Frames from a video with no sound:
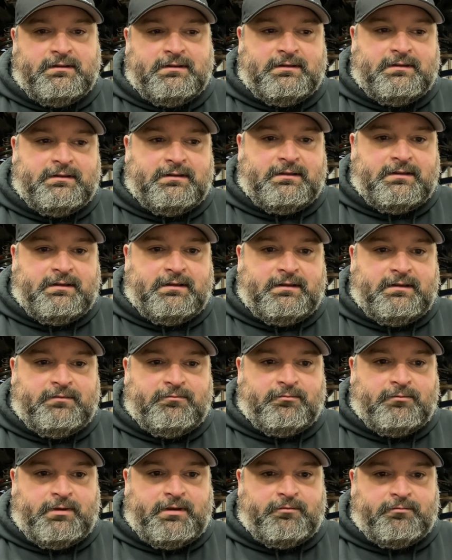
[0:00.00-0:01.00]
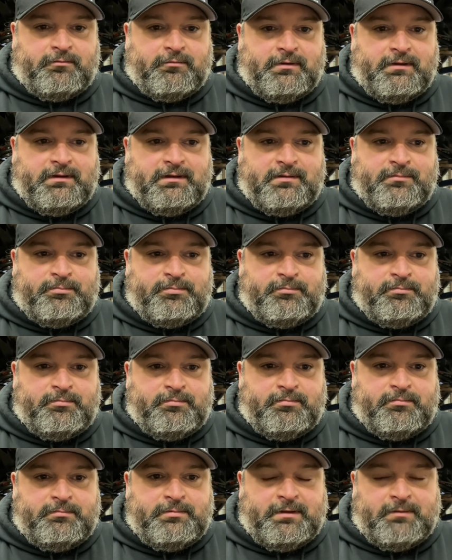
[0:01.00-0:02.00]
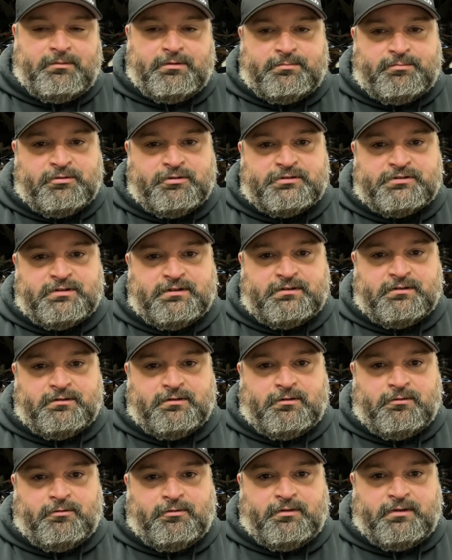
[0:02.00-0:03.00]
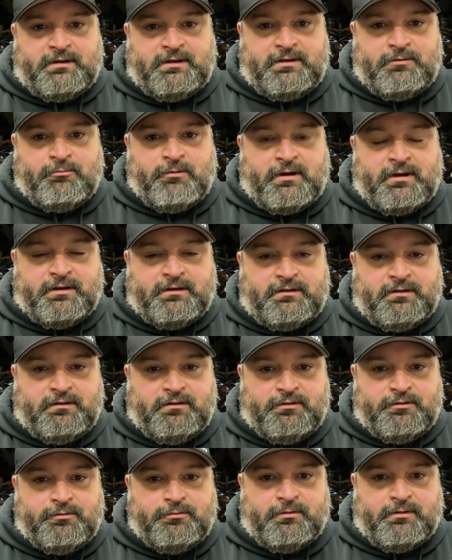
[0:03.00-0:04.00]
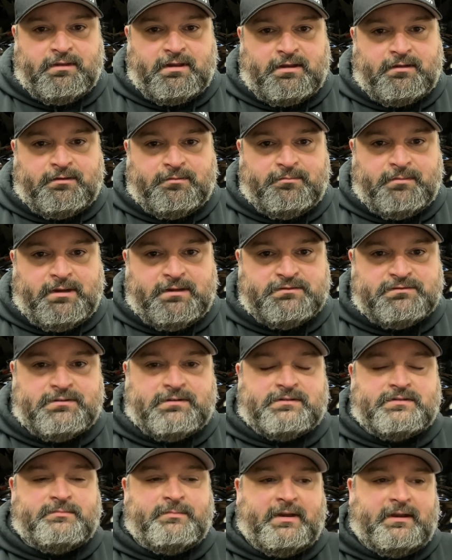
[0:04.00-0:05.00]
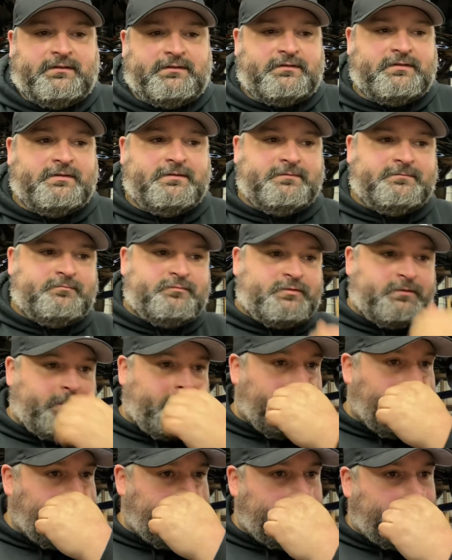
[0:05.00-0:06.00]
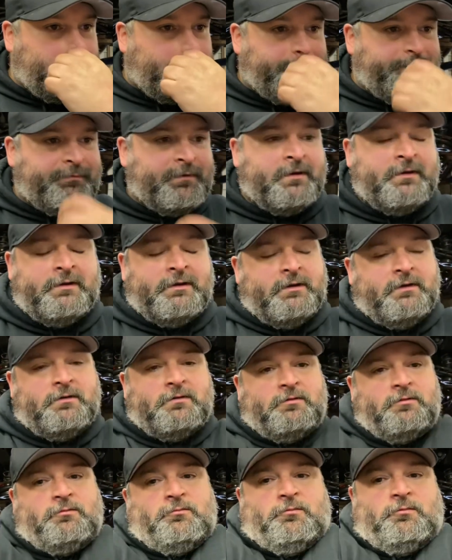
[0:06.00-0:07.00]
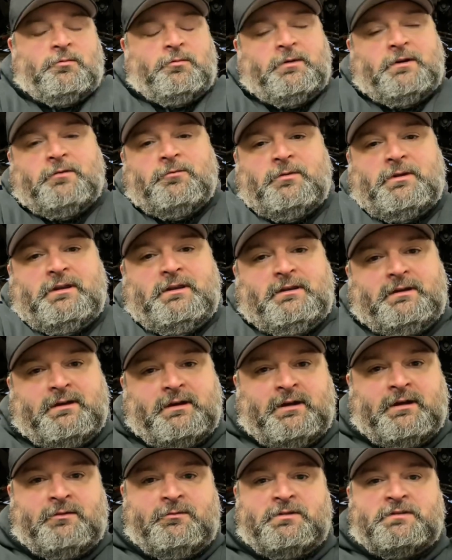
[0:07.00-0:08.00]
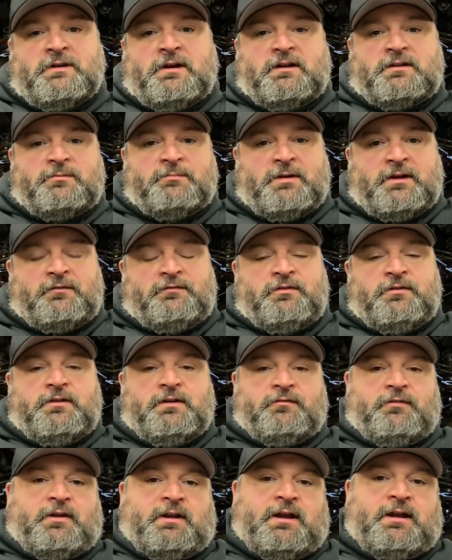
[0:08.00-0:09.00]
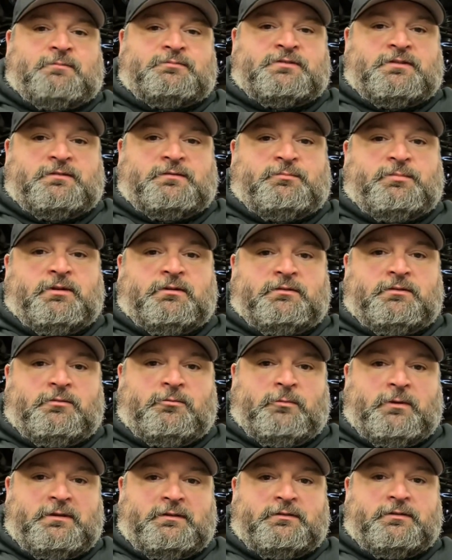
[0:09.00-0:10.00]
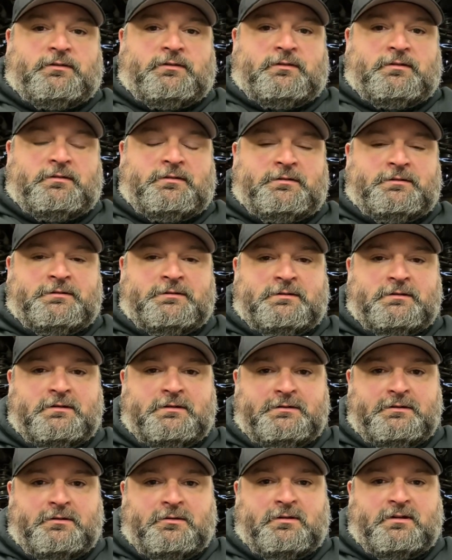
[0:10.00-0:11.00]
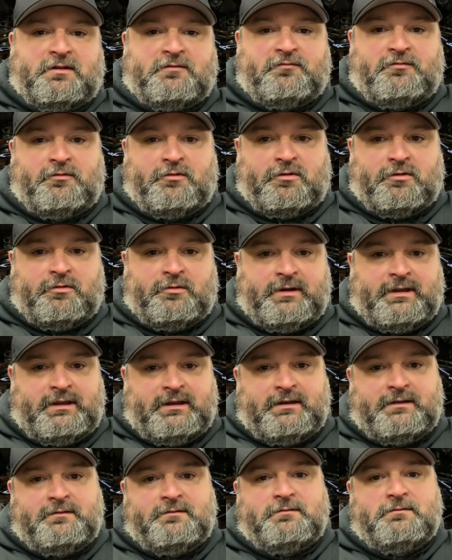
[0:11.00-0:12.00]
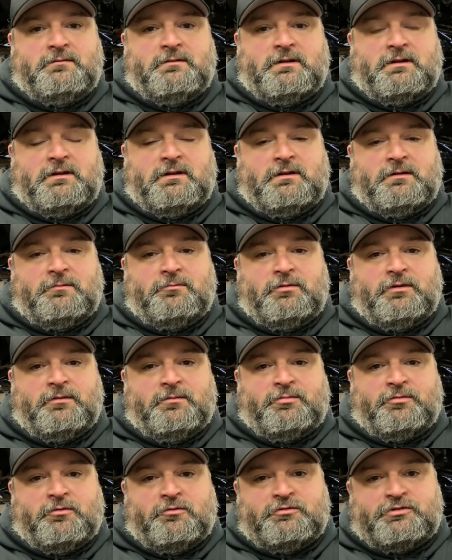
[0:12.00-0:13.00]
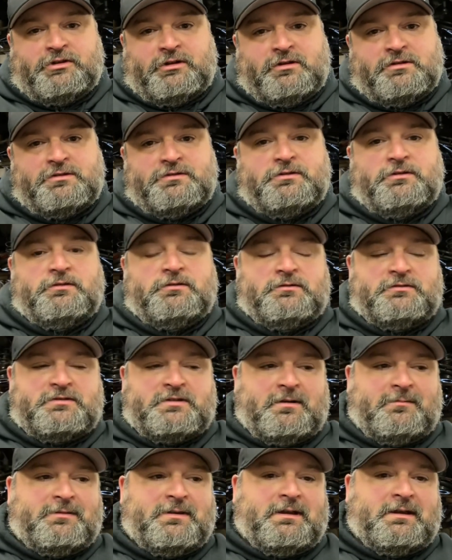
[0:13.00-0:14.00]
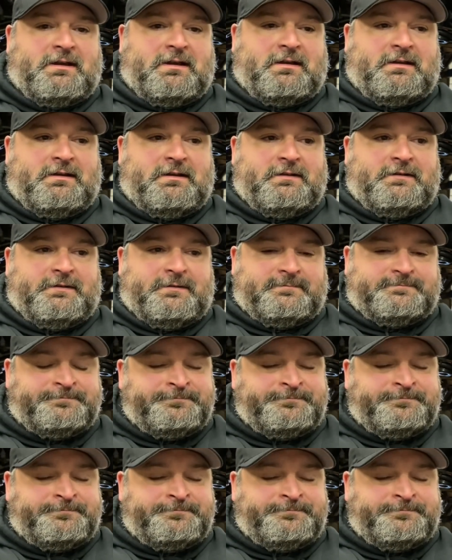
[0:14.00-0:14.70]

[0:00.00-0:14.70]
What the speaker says: and really be able to push it to the goal that he wanted to do without a major expense. So we talked about a few different options, building a Windsor, you know, like a 408 with a ProCharger or something on it. And,